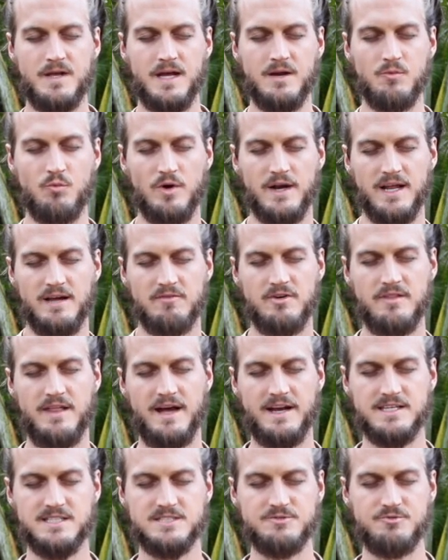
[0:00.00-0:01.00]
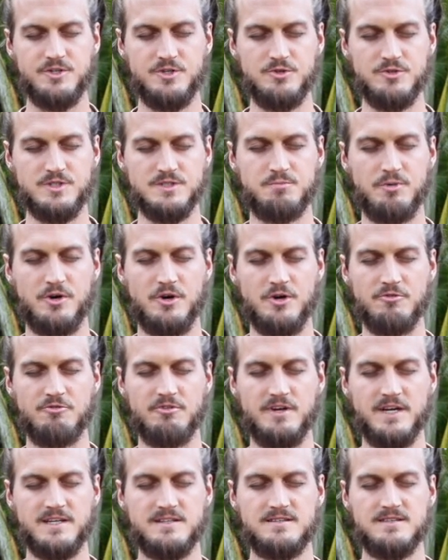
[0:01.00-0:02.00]
And whatever that is for you, it's
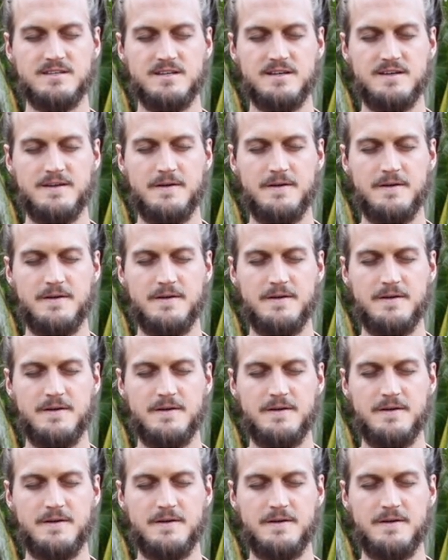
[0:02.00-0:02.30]
perfect.